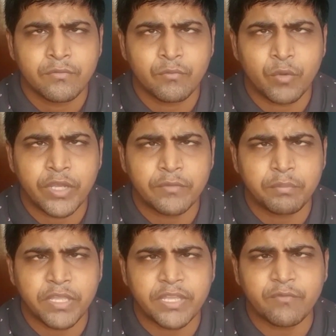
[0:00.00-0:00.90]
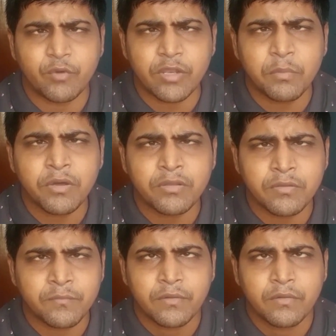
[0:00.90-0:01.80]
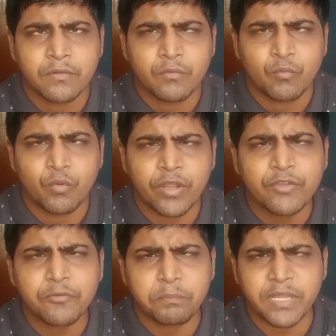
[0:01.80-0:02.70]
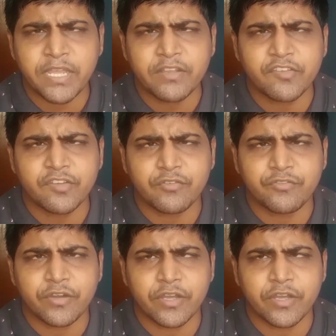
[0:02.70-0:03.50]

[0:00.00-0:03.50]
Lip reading: while playing volleyball? What are your plans of